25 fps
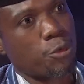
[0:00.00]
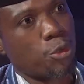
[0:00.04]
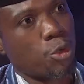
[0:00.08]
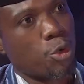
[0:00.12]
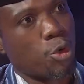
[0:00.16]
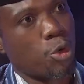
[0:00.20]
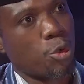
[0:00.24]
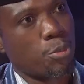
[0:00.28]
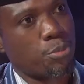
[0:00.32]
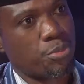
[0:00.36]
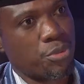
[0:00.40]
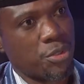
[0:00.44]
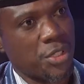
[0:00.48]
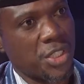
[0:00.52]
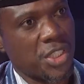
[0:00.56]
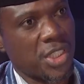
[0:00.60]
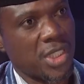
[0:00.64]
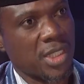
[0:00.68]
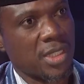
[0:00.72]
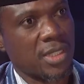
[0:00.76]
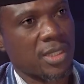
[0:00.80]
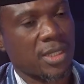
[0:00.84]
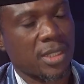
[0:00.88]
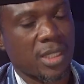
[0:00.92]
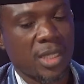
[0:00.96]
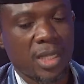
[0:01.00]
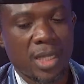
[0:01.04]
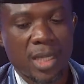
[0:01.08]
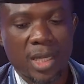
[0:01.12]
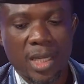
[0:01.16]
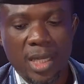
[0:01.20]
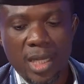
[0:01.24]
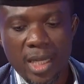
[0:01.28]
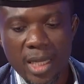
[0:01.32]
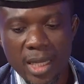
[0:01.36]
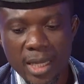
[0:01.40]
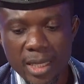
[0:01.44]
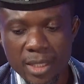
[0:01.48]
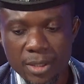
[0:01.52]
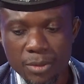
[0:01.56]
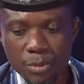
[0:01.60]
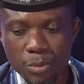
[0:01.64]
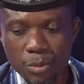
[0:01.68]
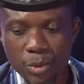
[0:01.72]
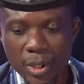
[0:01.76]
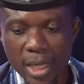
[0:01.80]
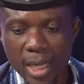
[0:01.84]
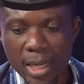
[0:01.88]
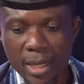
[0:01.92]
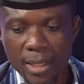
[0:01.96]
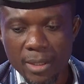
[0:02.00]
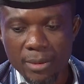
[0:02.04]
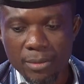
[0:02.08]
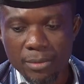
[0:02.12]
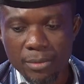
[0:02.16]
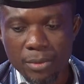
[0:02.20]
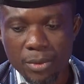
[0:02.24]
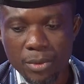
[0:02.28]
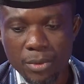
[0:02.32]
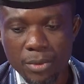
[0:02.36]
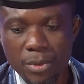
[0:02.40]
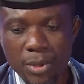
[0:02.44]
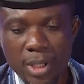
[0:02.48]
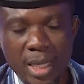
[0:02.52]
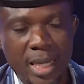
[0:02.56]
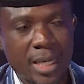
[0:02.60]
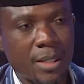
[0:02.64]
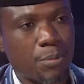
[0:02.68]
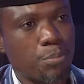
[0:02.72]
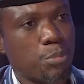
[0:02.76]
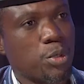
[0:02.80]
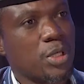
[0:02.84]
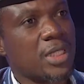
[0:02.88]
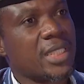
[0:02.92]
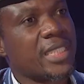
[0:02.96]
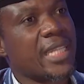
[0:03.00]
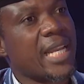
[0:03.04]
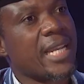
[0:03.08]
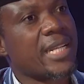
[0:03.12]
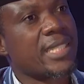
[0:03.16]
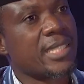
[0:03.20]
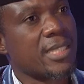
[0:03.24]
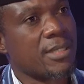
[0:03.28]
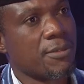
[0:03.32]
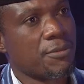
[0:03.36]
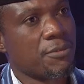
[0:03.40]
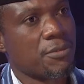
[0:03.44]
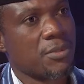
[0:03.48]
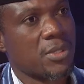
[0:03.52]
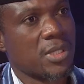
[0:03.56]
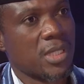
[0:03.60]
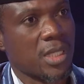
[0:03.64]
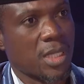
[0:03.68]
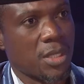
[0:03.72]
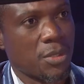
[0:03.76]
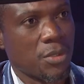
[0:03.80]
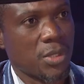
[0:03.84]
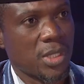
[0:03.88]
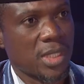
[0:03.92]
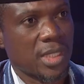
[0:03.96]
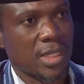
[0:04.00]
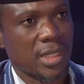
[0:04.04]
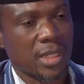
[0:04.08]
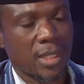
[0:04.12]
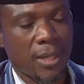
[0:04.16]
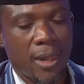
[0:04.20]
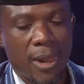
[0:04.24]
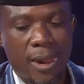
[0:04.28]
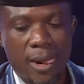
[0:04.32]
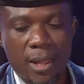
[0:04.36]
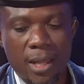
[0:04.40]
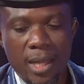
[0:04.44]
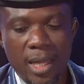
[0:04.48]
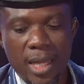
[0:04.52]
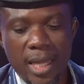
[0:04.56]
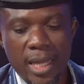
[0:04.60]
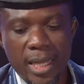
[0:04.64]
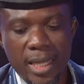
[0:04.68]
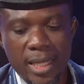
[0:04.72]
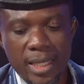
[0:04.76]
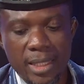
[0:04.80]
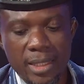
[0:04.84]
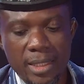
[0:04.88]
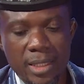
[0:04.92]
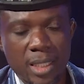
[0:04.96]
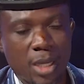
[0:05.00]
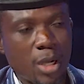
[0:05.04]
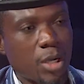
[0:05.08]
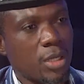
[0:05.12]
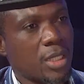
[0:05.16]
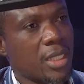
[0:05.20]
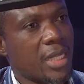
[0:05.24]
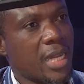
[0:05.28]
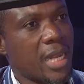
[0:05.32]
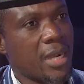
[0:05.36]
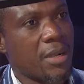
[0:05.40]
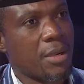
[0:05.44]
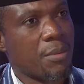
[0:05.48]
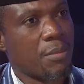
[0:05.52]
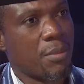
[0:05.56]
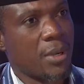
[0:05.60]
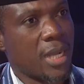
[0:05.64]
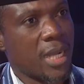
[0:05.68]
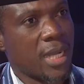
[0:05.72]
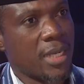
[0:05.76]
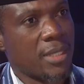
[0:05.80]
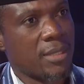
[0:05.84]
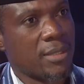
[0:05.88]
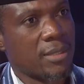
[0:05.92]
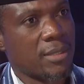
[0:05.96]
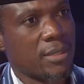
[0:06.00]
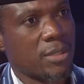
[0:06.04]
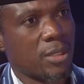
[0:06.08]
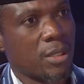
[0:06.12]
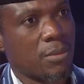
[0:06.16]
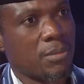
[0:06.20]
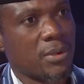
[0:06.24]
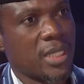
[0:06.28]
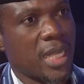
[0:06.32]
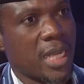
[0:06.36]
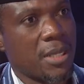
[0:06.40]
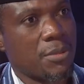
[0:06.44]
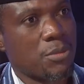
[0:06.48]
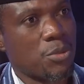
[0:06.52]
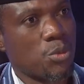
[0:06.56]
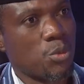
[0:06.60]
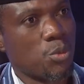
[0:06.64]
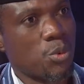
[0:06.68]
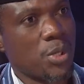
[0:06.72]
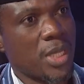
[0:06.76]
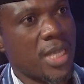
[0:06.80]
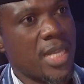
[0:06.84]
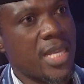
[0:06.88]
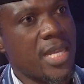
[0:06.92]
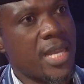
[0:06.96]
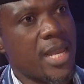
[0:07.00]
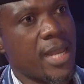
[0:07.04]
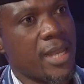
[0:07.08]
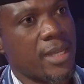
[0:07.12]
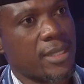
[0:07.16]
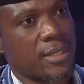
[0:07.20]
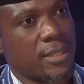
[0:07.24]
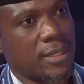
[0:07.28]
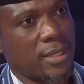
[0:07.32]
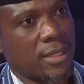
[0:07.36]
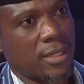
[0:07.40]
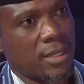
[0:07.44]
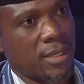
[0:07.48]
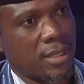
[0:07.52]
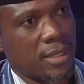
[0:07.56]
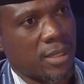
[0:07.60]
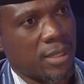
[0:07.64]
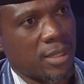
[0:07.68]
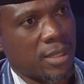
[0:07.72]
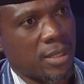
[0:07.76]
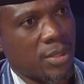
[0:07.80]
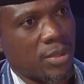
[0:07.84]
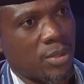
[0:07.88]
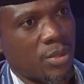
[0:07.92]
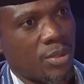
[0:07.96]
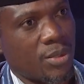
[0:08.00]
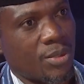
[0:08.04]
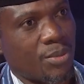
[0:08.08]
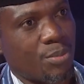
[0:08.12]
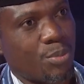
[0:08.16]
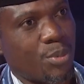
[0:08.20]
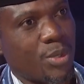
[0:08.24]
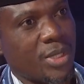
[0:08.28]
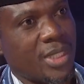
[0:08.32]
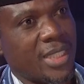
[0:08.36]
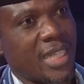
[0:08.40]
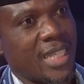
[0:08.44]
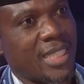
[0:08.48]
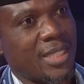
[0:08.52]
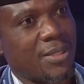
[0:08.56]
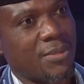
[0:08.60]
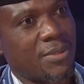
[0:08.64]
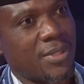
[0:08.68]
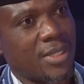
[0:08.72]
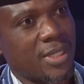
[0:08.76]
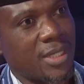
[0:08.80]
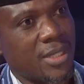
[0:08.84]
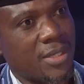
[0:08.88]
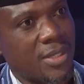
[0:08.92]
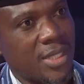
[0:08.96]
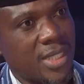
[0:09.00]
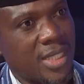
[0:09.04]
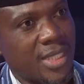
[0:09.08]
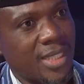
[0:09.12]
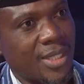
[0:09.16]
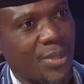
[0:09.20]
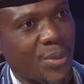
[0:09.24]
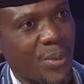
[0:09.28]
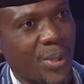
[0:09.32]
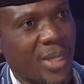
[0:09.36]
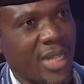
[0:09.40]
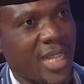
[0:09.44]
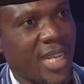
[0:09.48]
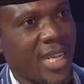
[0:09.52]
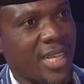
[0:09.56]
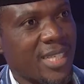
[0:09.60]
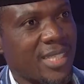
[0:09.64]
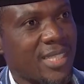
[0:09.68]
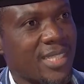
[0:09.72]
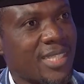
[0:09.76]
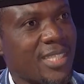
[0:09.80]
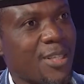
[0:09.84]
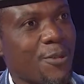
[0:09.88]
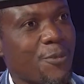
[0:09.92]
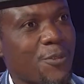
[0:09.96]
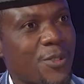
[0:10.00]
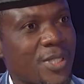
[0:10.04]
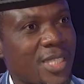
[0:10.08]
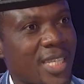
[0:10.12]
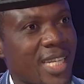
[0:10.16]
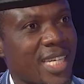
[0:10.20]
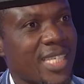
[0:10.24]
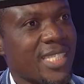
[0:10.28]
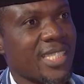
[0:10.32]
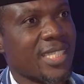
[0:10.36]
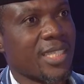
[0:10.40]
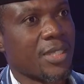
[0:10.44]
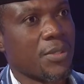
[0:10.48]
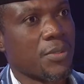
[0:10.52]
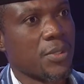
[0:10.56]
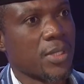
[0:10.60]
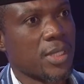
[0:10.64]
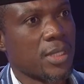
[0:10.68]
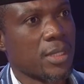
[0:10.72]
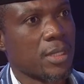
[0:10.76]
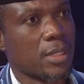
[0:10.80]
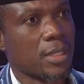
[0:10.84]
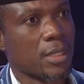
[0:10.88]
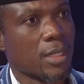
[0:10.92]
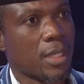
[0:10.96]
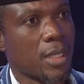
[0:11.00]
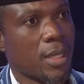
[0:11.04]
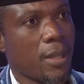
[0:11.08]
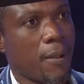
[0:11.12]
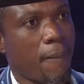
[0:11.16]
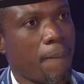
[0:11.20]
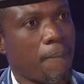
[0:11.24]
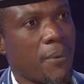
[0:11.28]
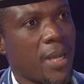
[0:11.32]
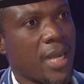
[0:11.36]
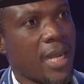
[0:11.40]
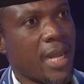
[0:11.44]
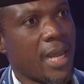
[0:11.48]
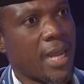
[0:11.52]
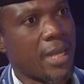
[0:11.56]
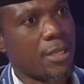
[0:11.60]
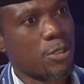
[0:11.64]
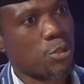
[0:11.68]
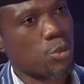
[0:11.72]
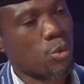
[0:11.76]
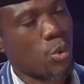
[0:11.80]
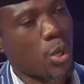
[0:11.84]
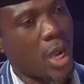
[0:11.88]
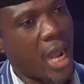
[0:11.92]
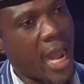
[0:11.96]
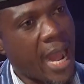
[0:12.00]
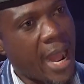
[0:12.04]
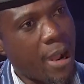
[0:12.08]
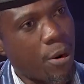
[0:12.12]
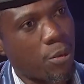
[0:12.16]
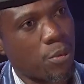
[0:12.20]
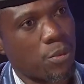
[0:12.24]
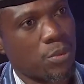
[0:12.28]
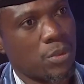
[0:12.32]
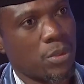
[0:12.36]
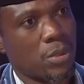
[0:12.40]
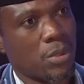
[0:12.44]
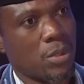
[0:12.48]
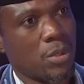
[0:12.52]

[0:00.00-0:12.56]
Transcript: your operations. And we are going to look at protective security. And the ordinary man, sometimes we hear protective security, we hear safety and security. But as to how